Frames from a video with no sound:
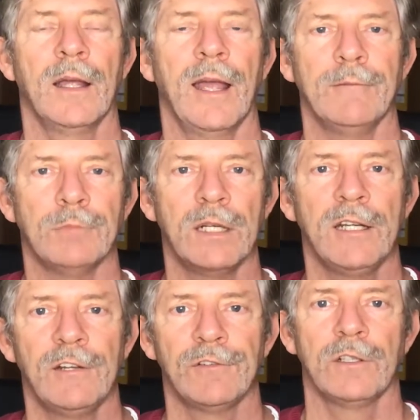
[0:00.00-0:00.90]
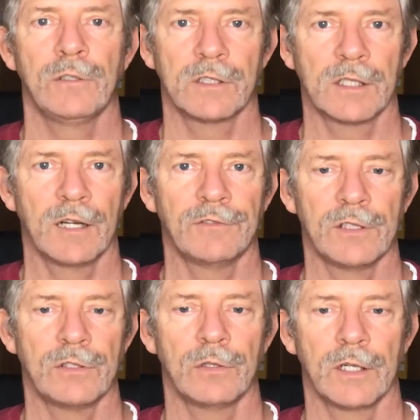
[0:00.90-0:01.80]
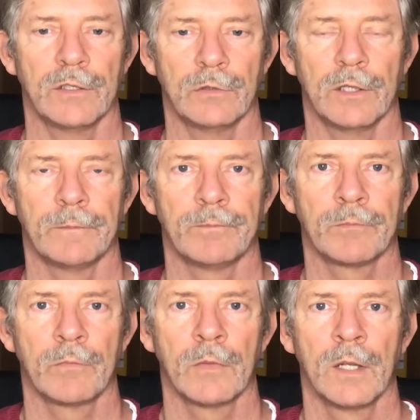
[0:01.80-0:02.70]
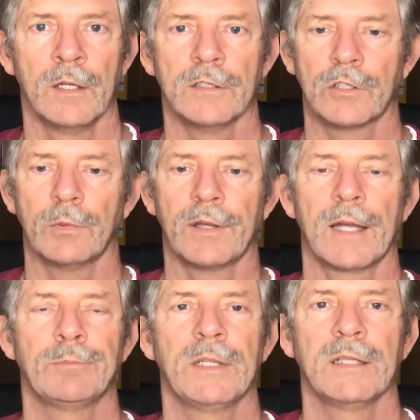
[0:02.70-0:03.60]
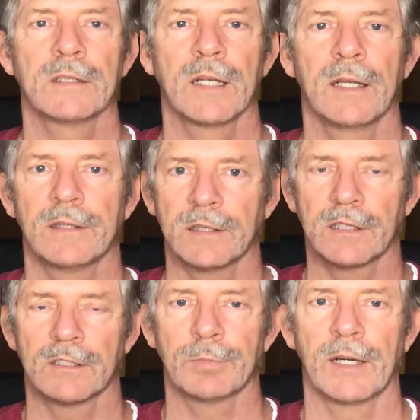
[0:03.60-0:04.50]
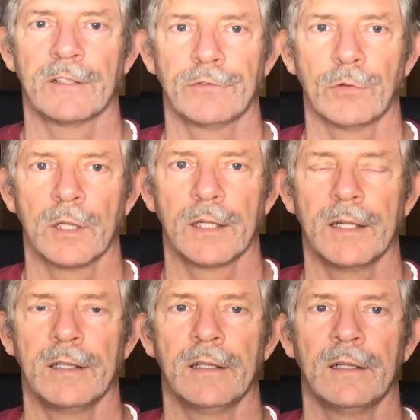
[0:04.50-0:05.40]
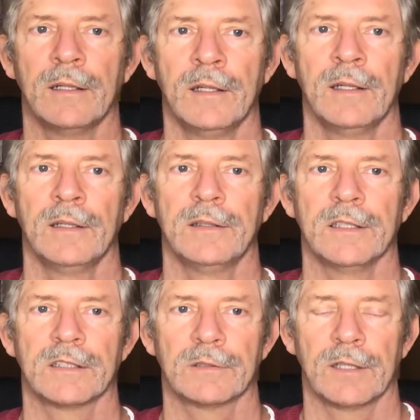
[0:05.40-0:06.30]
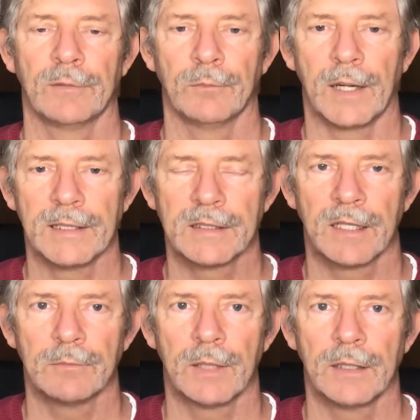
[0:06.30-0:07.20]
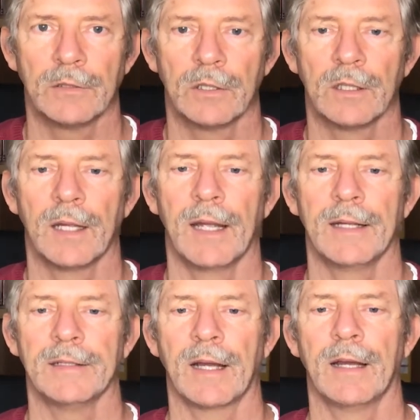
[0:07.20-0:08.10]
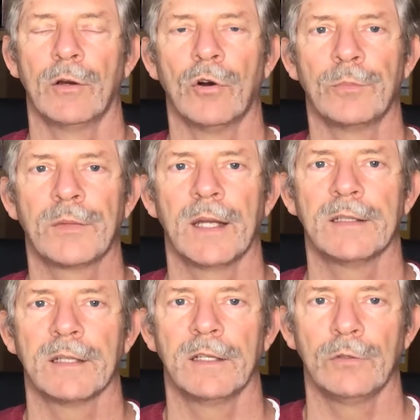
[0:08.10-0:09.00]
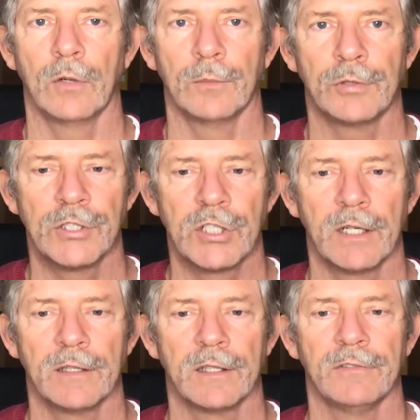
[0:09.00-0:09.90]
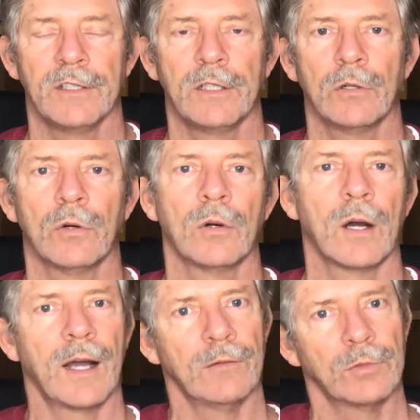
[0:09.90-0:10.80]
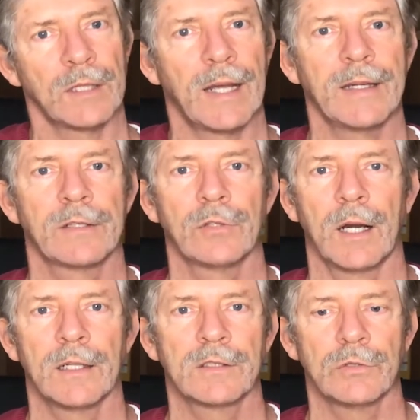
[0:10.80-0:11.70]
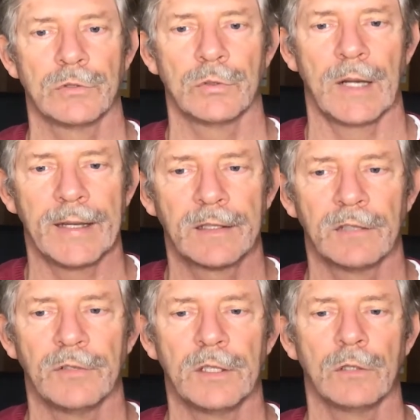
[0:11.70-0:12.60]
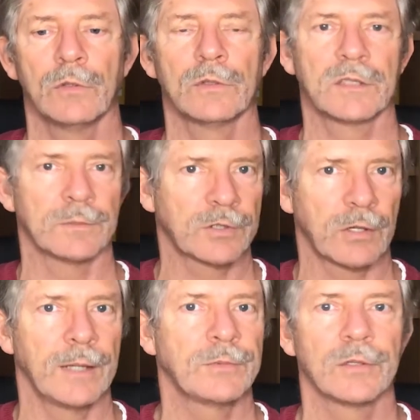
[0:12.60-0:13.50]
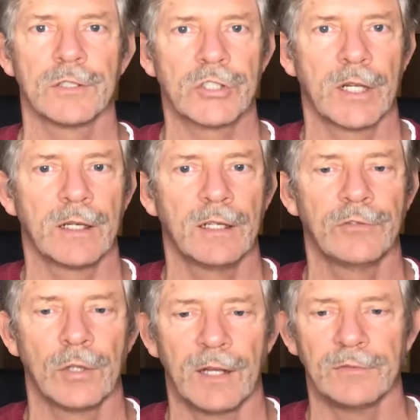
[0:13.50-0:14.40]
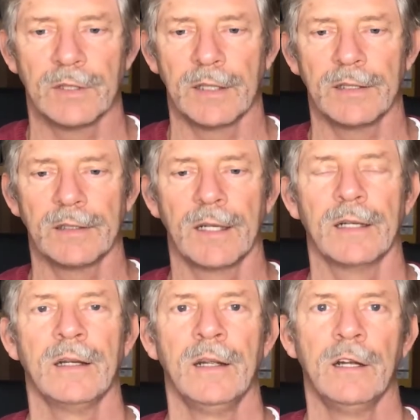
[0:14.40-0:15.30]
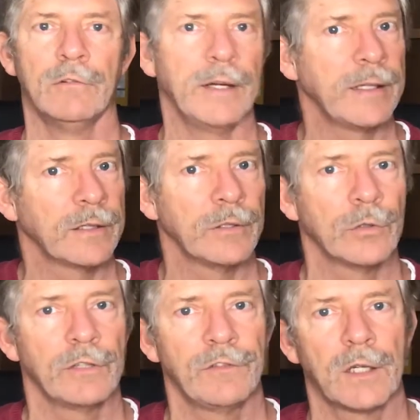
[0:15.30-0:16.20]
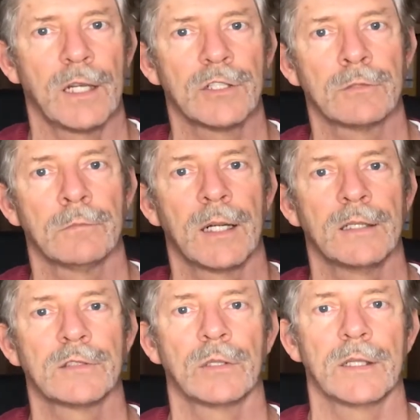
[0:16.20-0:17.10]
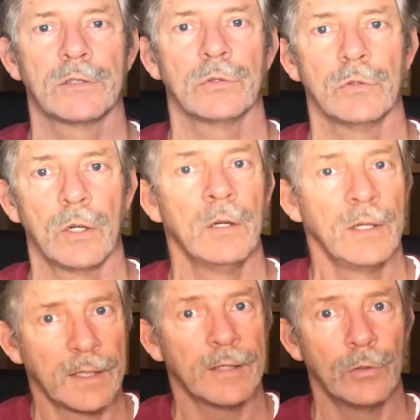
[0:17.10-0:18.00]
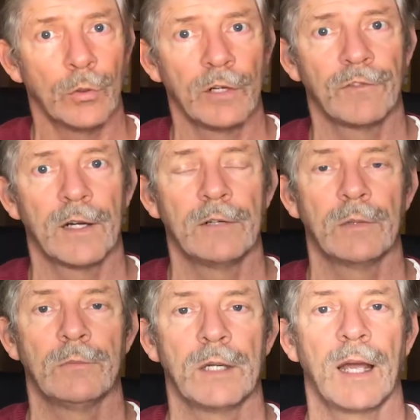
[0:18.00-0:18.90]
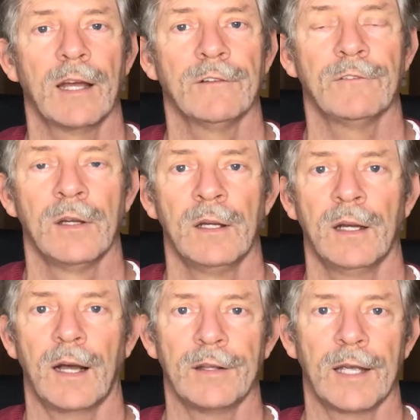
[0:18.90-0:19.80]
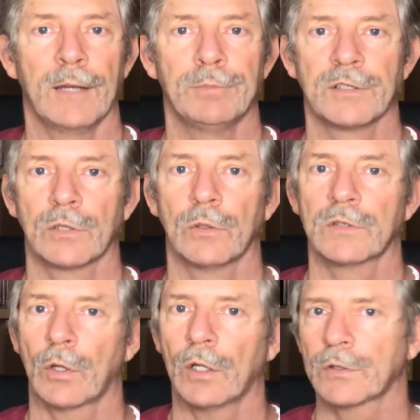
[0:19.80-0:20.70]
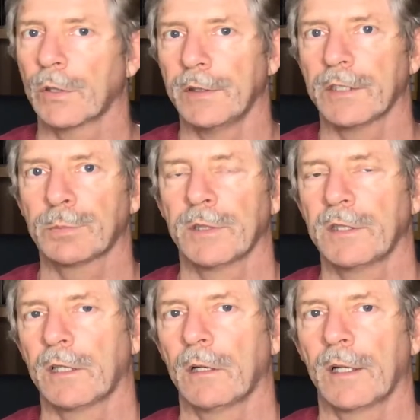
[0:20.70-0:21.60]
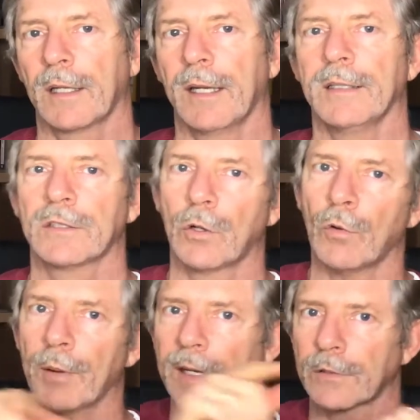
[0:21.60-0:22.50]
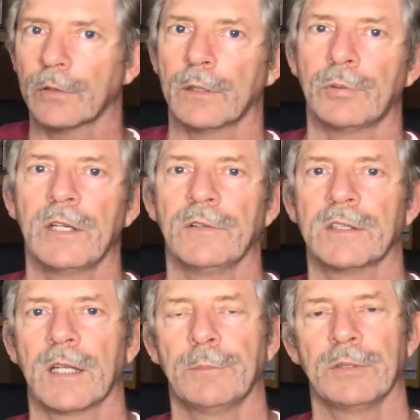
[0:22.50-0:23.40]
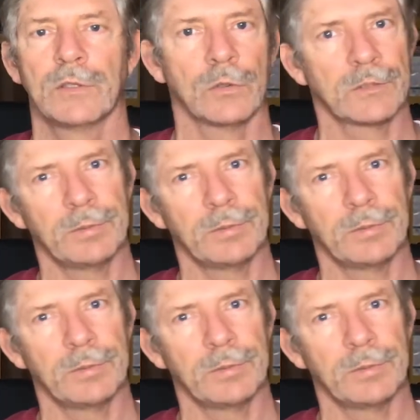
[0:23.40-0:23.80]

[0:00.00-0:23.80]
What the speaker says: and believe in yourself that you can do it. So with that being said, this is part 4 in this mindset manual, and I hope that you appreciated the video. I would like to ask you to like the video, subscribe to the channel if you haven't done it yet, ring the notification bell so that you get notified when we have other episodes. Also in this particular case, go back to the previous episodes